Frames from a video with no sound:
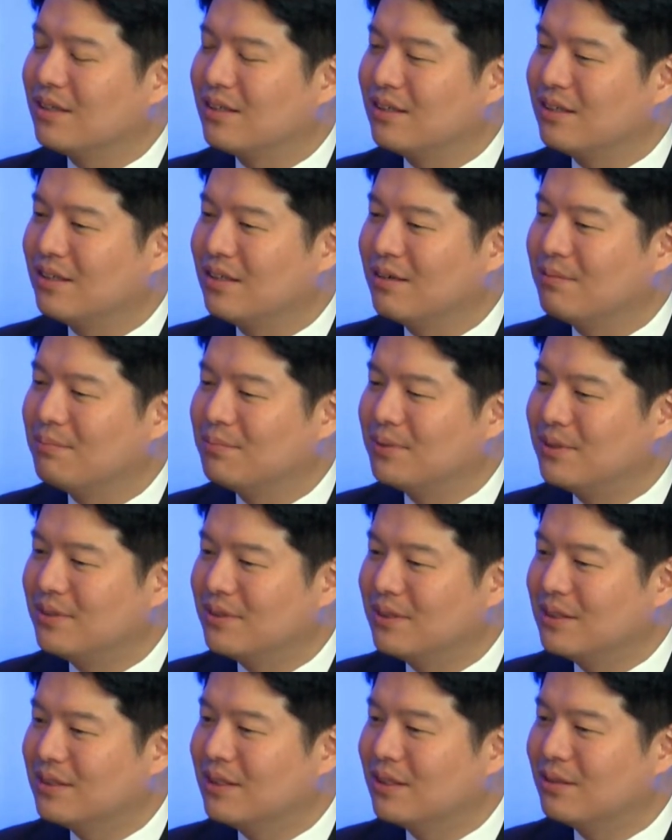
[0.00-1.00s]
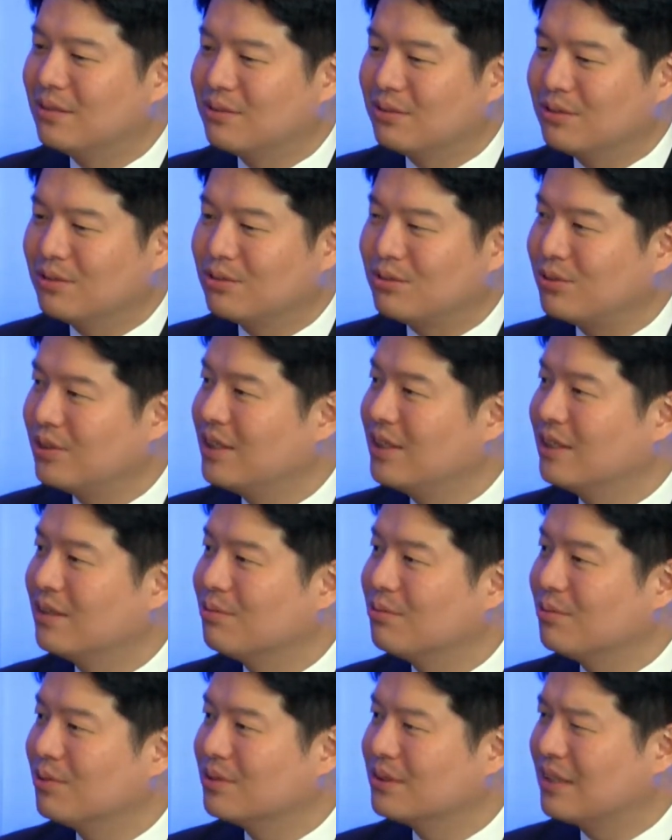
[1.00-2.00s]
number needed to treat
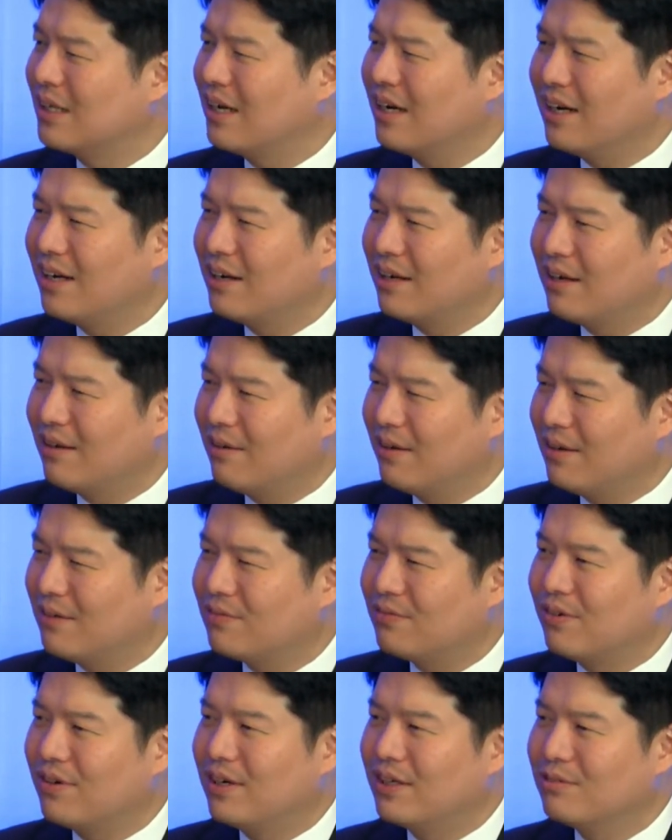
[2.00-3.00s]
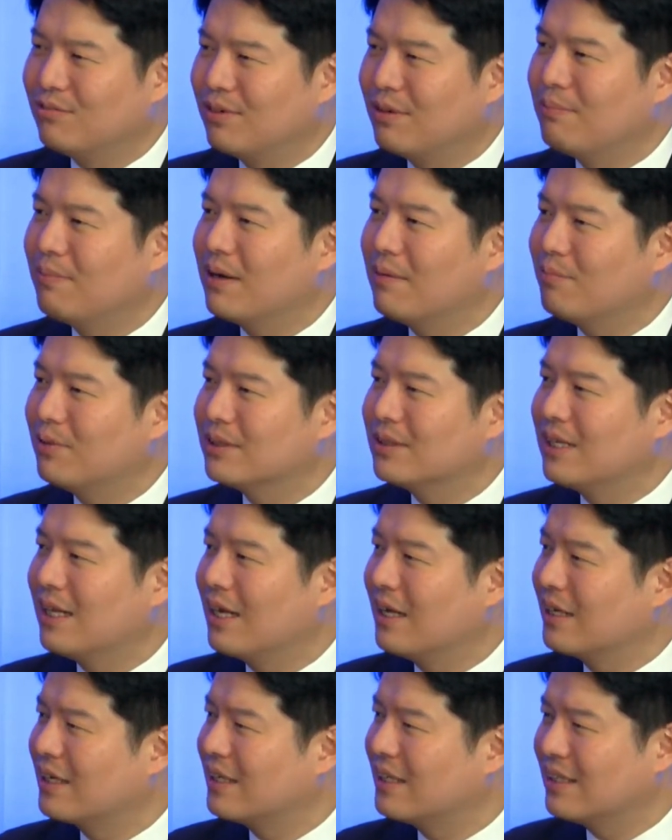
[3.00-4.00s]
was, as far as I remember, is
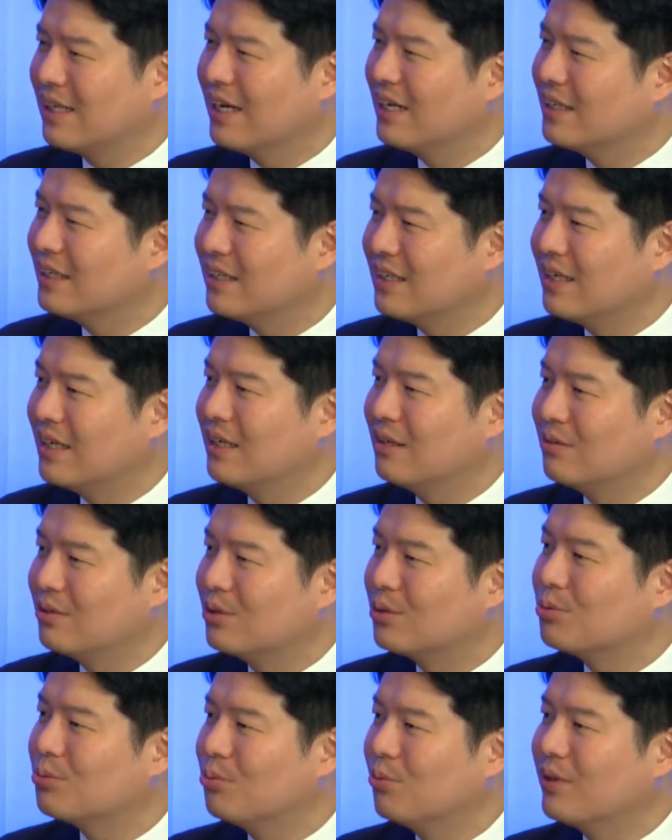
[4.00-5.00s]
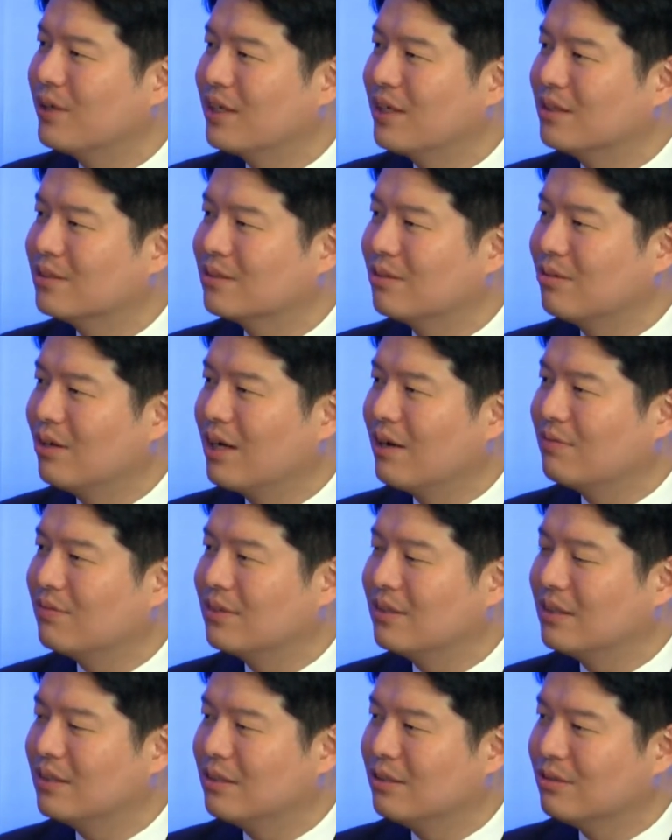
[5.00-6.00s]
like 19 or 20. So you
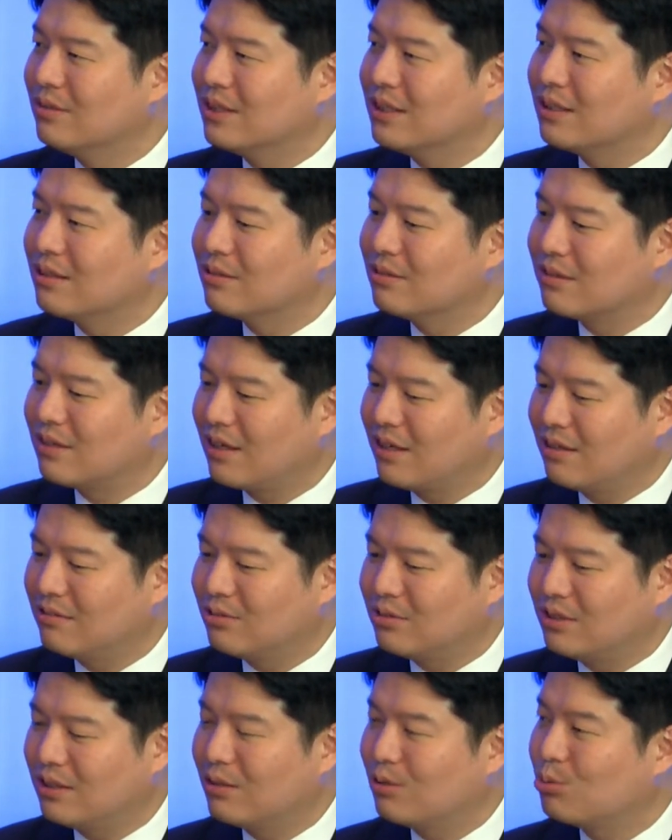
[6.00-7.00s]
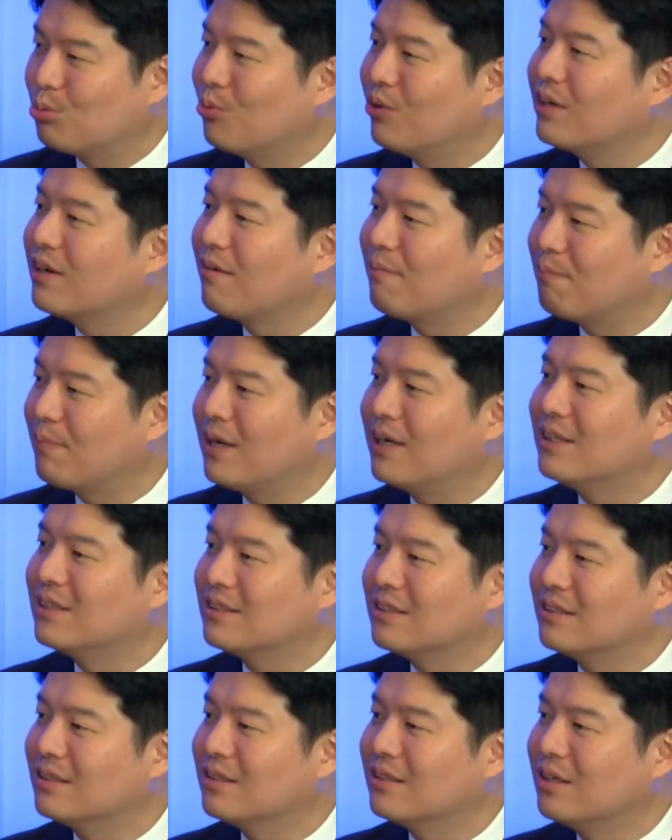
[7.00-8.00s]
need to treat 20
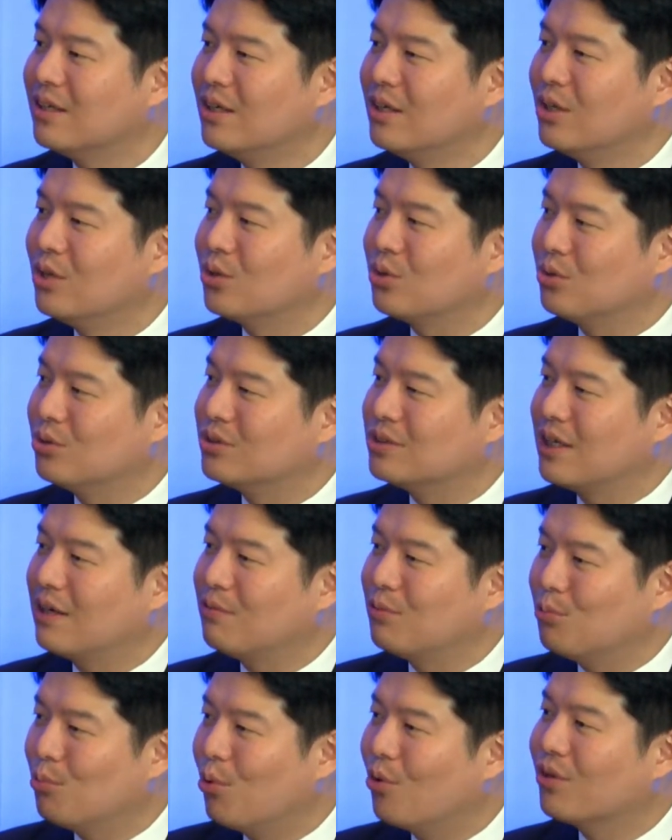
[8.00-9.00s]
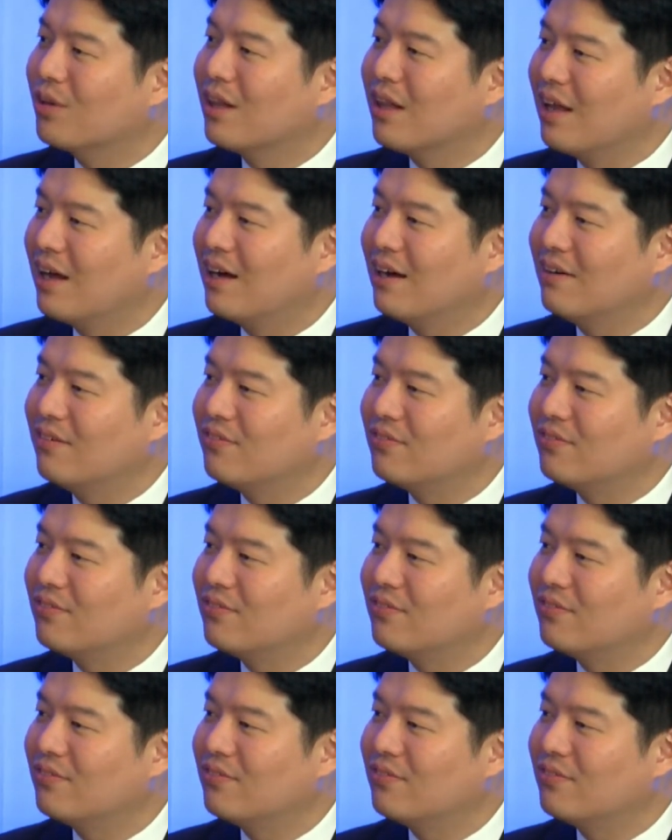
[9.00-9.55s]
patients to save one life.